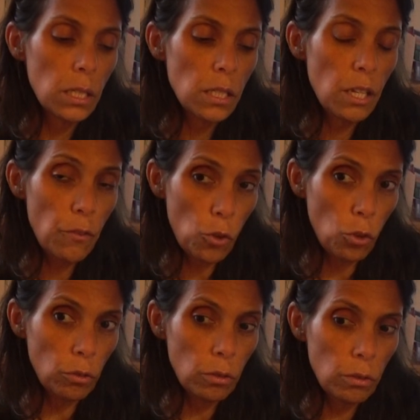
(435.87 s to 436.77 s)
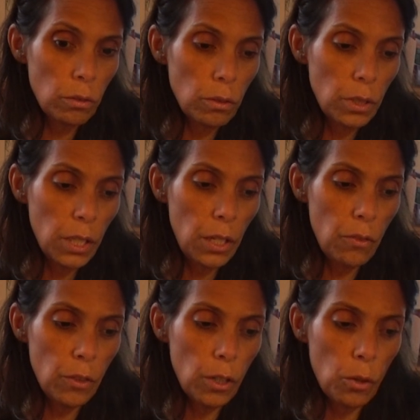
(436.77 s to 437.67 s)
difficult,
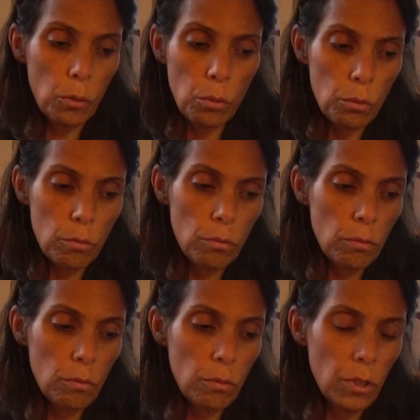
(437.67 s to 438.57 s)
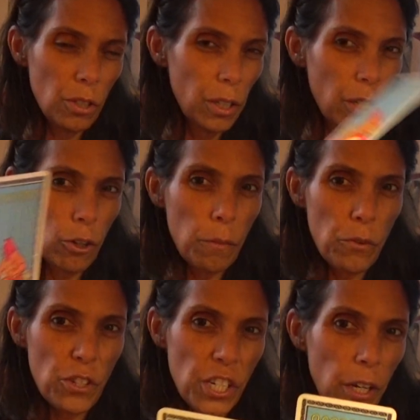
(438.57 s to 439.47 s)
even though you're up for
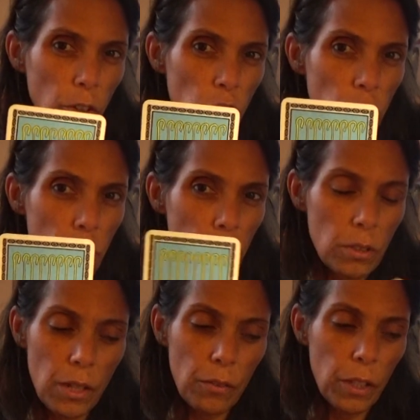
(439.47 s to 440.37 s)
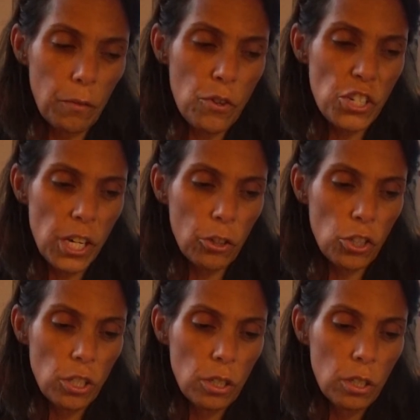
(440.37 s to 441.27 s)
the challenge. Definitely up for the challenge.